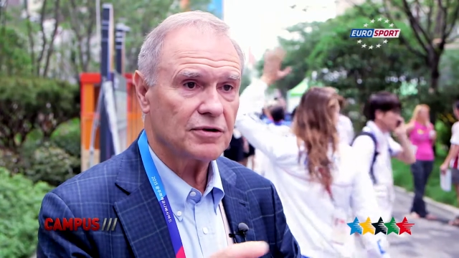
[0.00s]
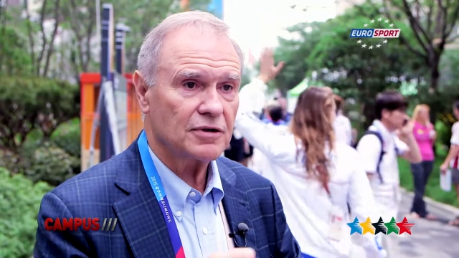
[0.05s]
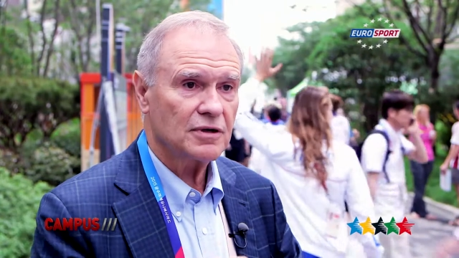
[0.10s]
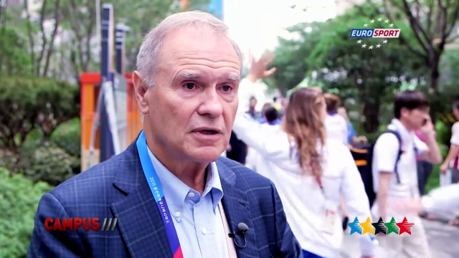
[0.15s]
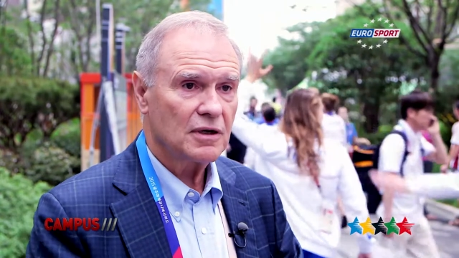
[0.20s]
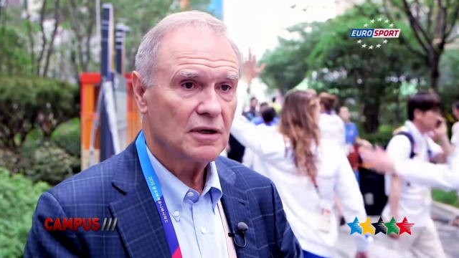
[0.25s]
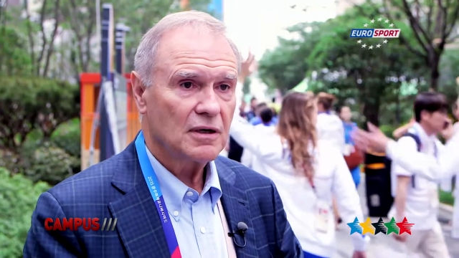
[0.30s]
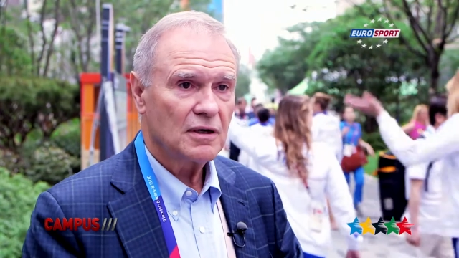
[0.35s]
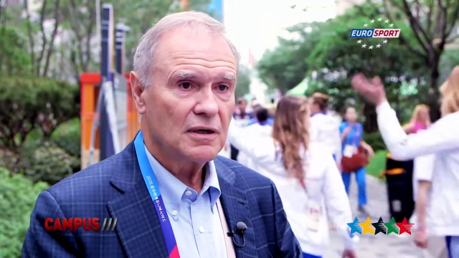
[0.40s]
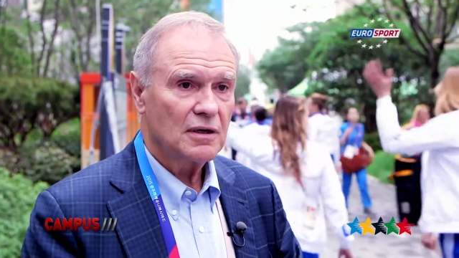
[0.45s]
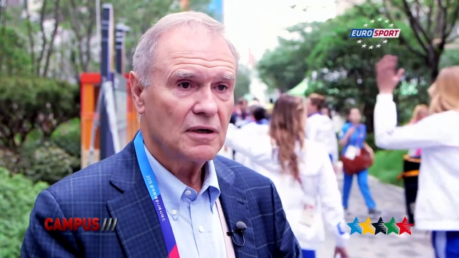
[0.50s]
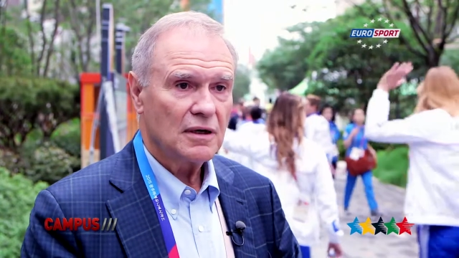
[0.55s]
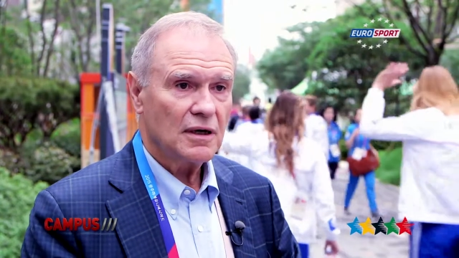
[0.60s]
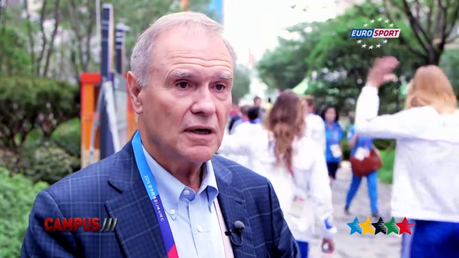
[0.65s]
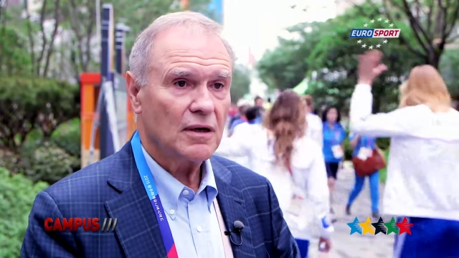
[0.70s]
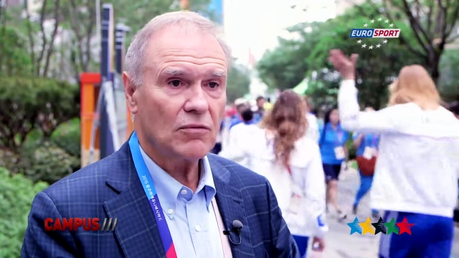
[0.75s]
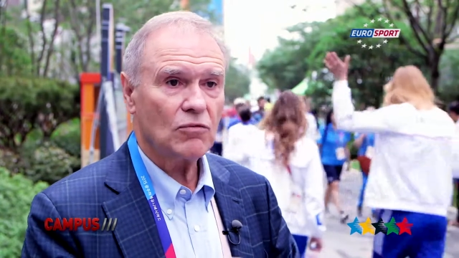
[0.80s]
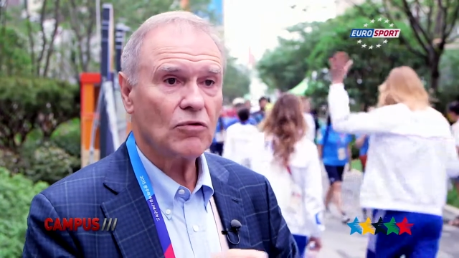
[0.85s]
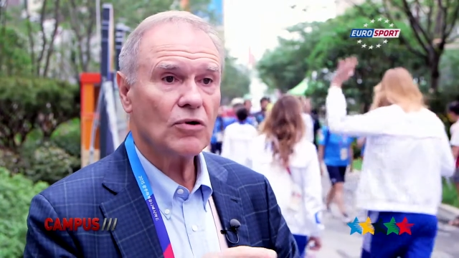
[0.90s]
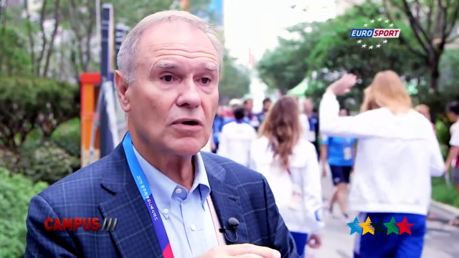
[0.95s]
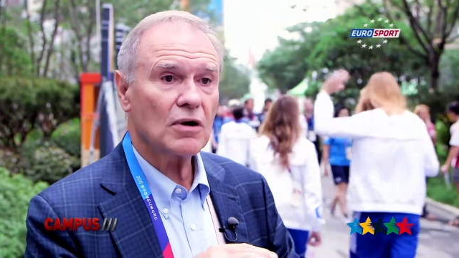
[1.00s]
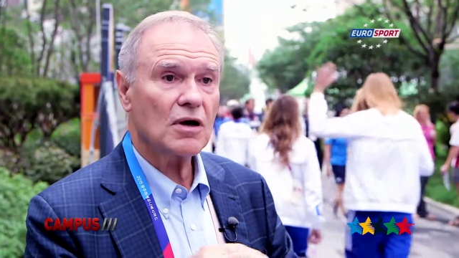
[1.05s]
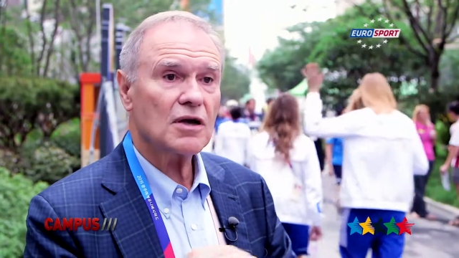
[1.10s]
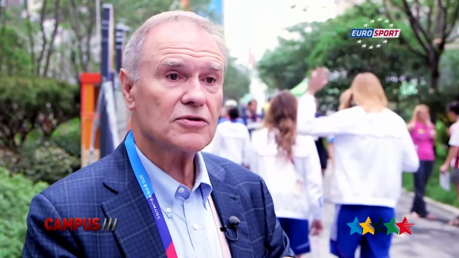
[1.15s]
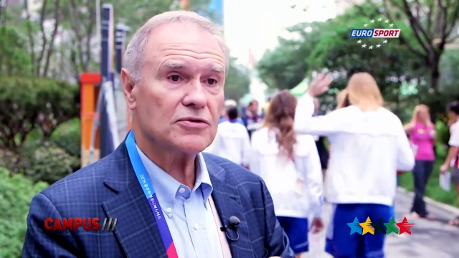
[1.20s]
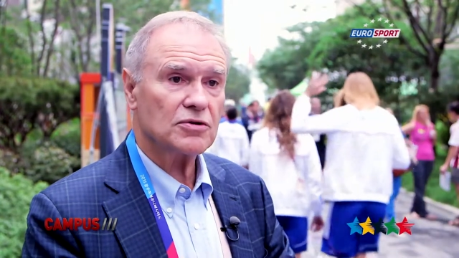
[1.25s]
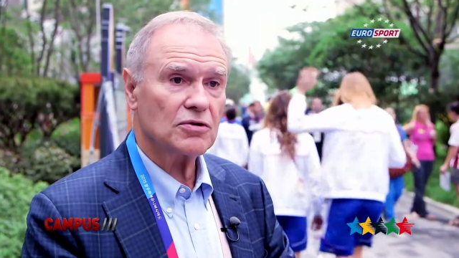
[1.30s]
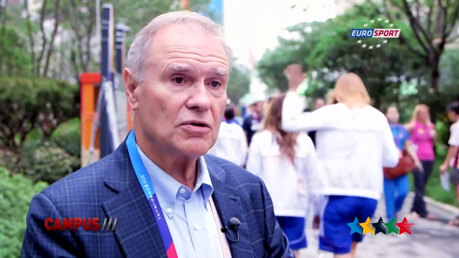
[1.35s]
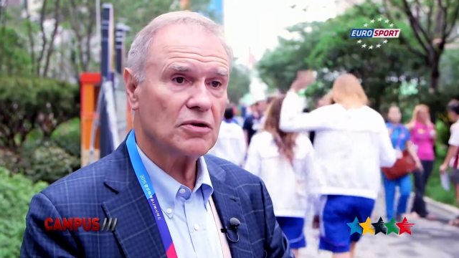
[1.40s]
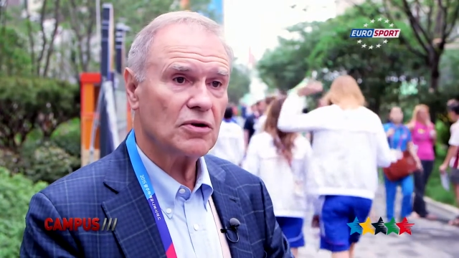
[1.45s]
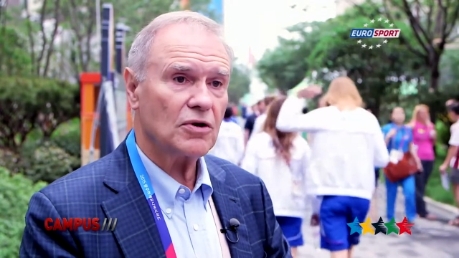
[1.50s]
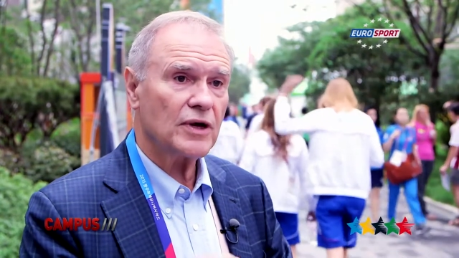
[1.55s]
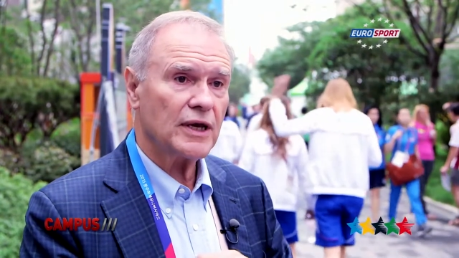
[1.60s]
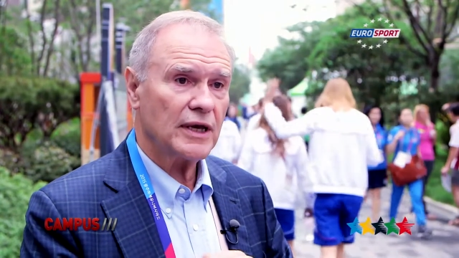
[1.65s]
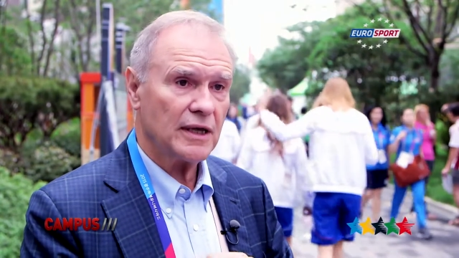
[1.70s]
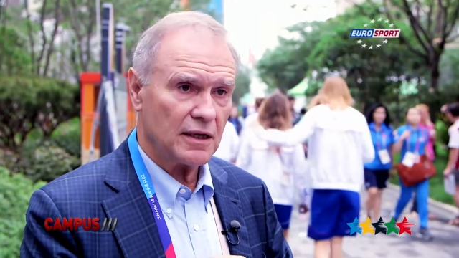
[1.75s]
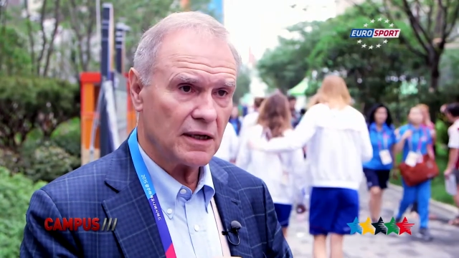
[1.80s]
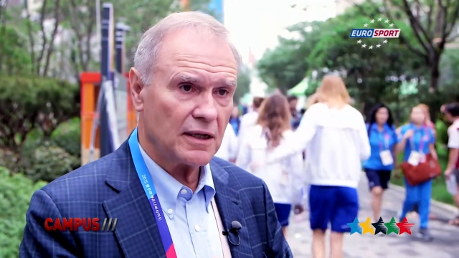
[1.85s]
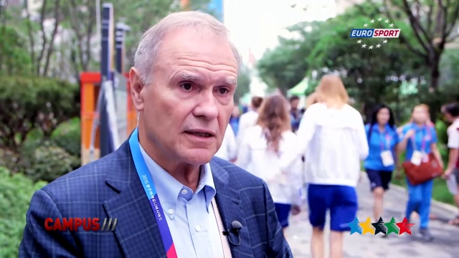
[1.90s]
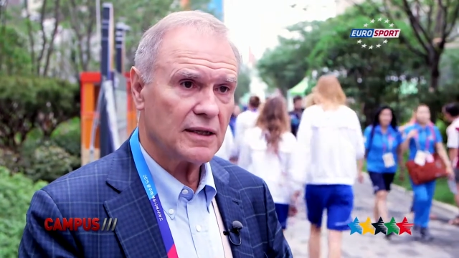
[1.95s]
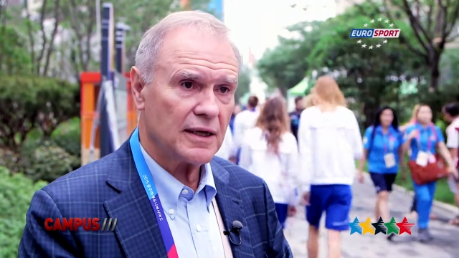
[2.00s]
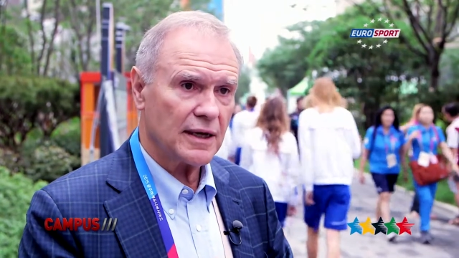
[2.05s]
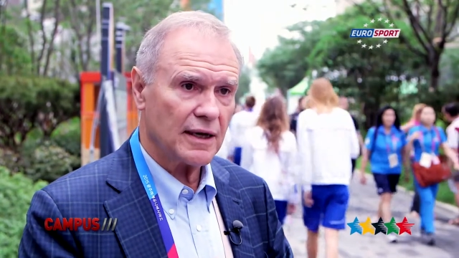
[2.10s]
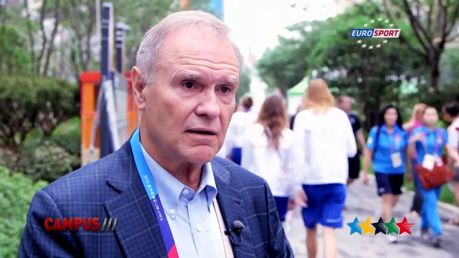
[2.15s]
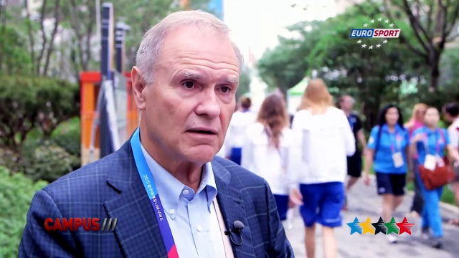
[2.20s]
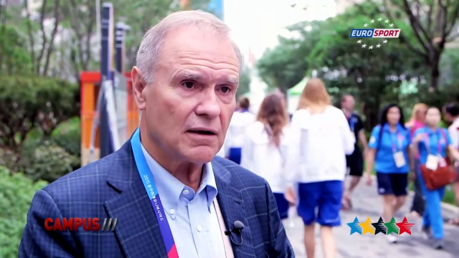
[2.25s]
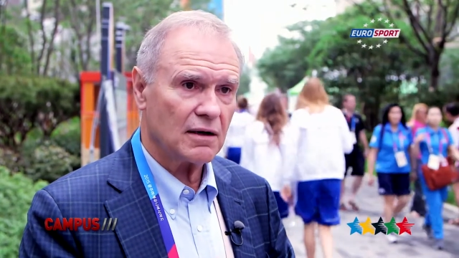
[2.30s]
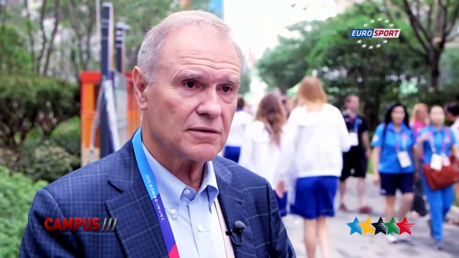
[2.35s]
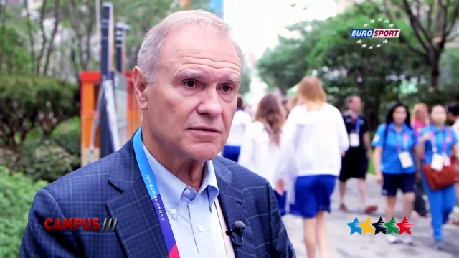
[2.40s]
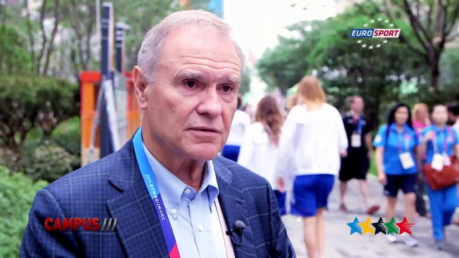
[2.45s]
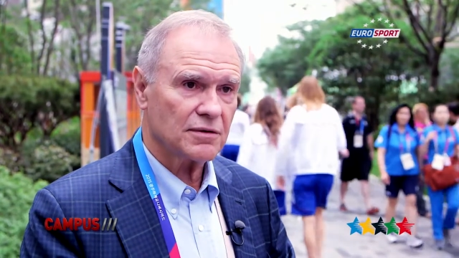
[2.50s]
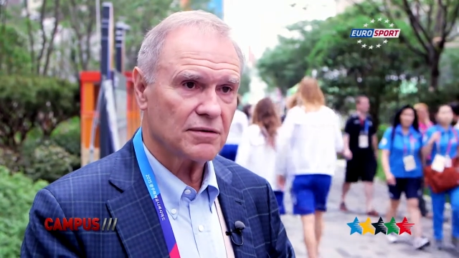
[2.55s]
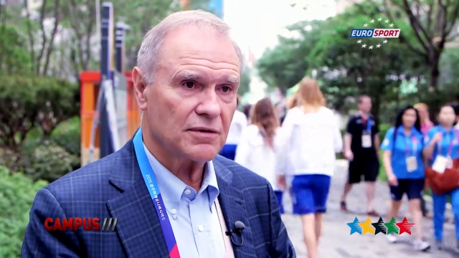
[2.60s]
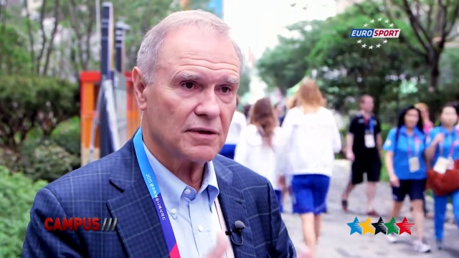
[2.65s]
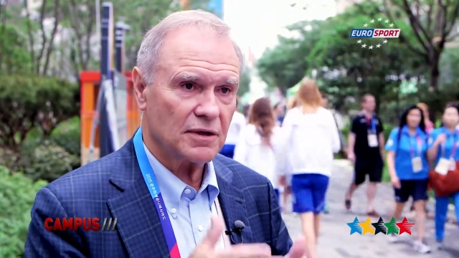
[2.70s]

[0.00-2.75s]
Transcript: And we're also looking at that also,